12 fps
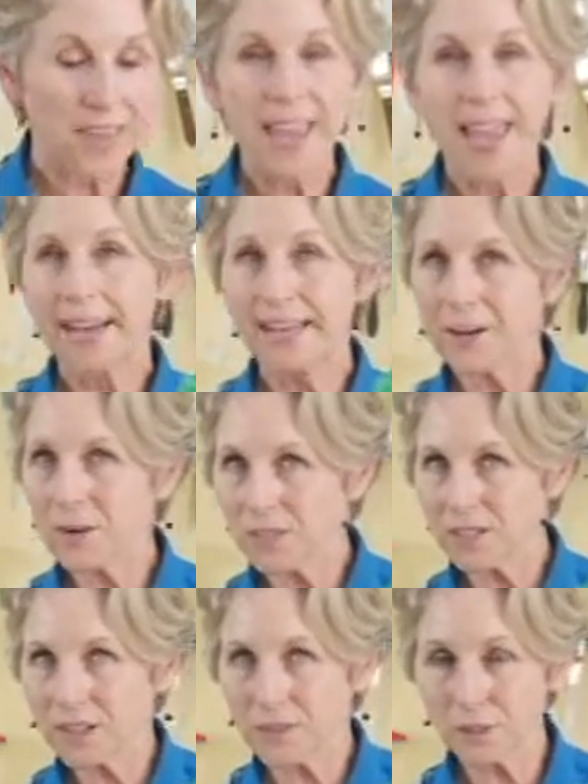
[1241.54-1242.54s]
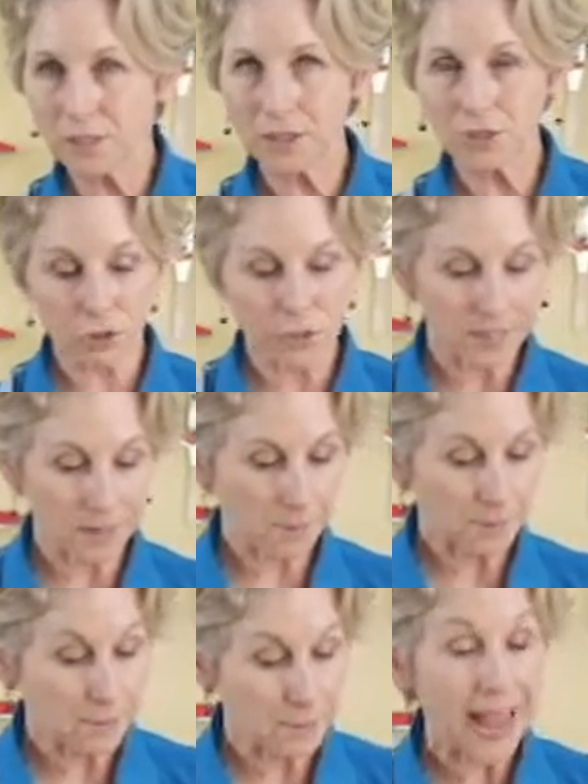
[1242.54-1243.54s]
And here's another little trick.
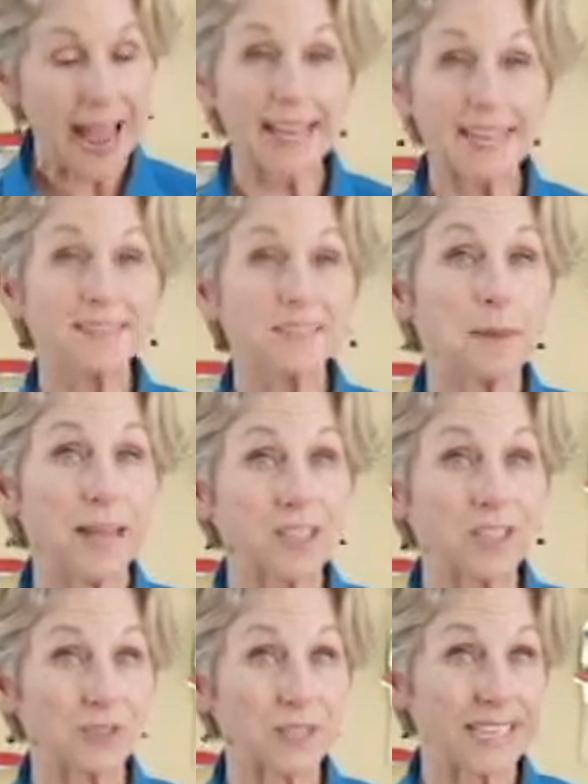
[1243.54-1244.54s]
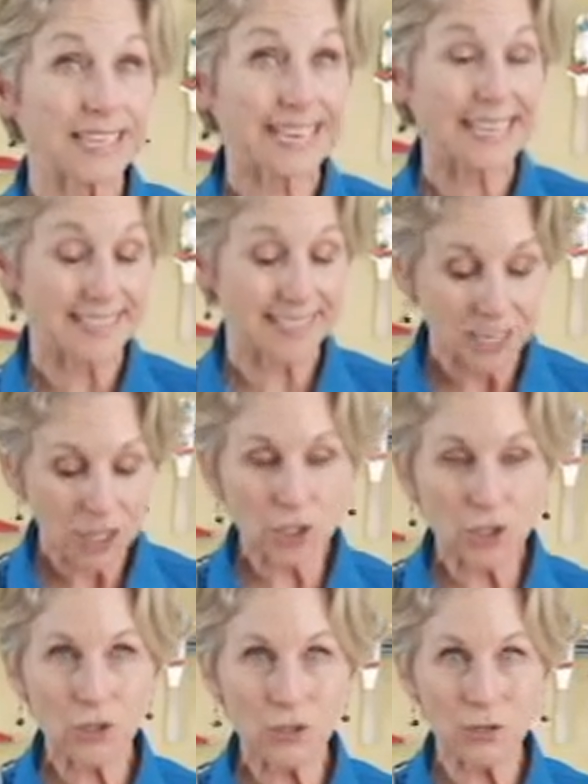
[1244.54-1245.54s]
I'm adding some extra heat
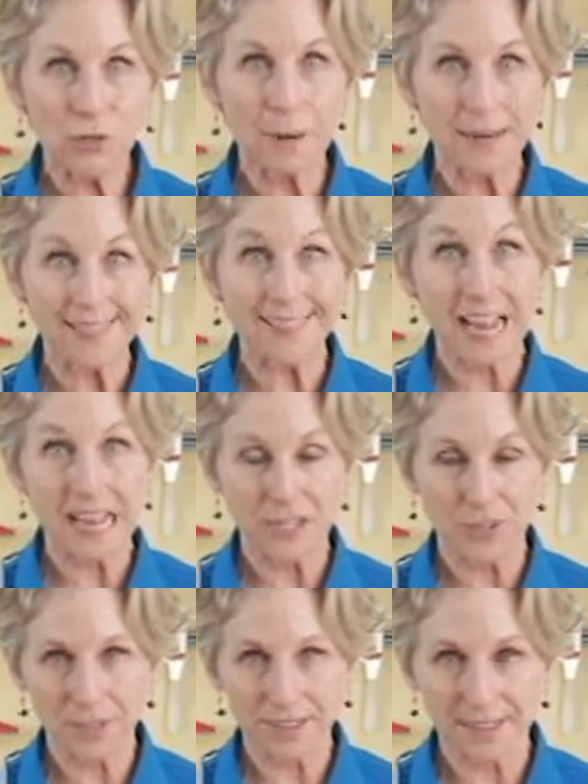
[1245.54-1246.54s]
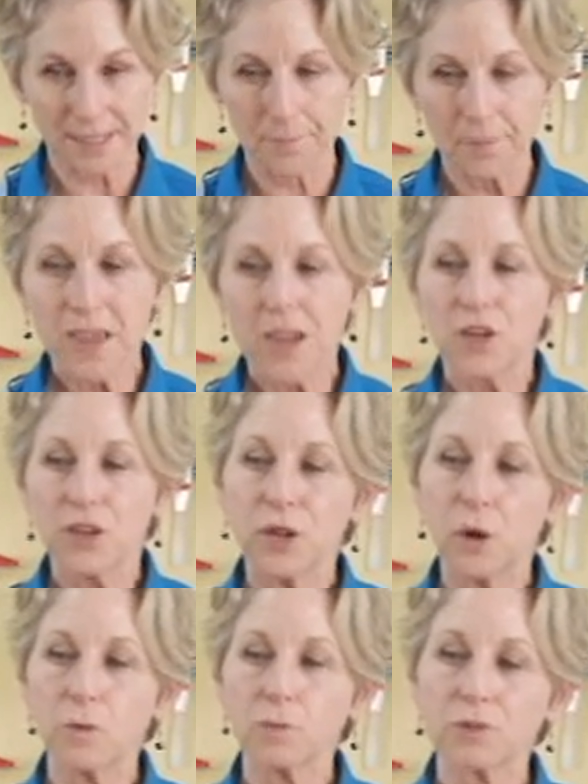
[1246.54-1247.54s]
to my salad dressing. You know,
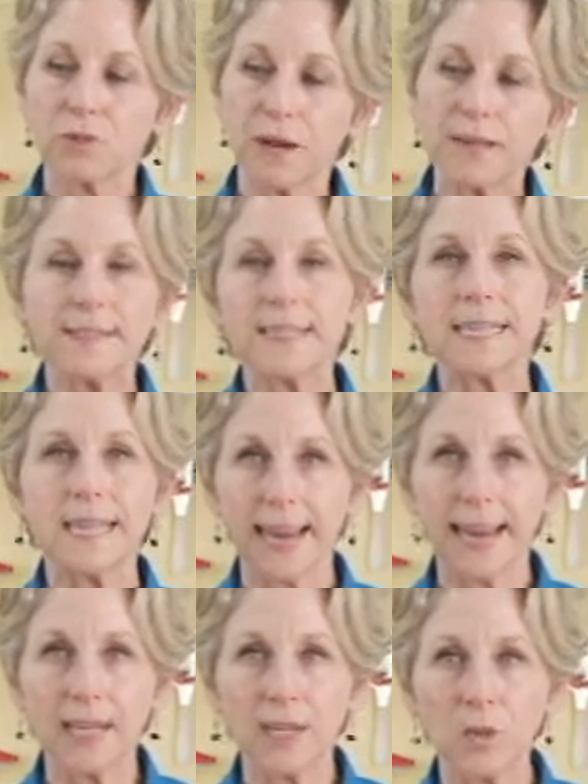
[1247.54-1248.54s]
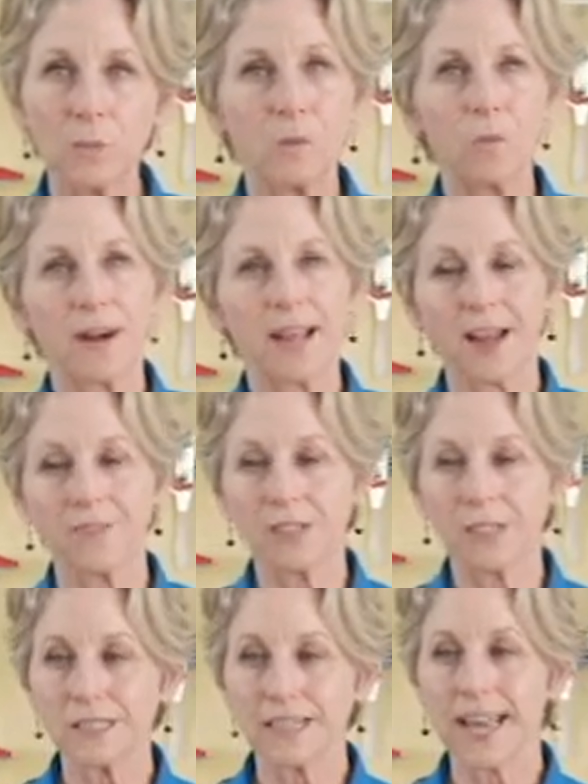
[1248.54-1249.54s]
when we're dressing kale, we want to have a
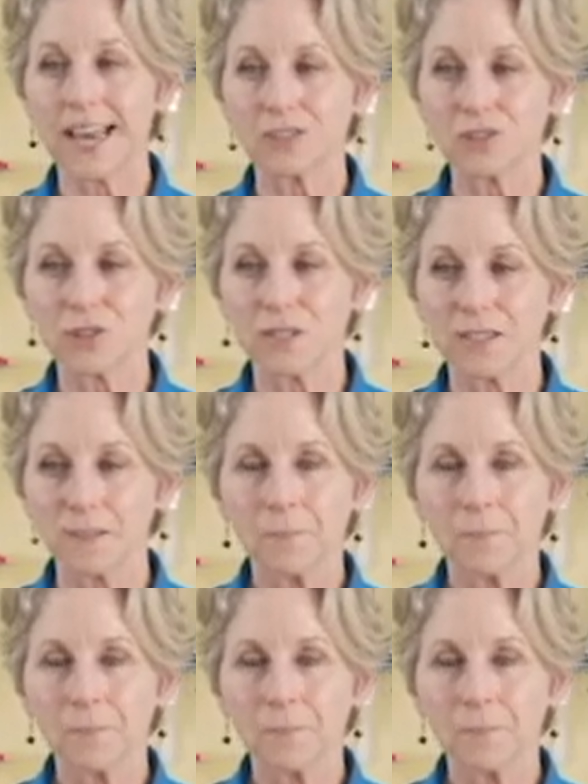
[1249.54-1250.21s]
little extra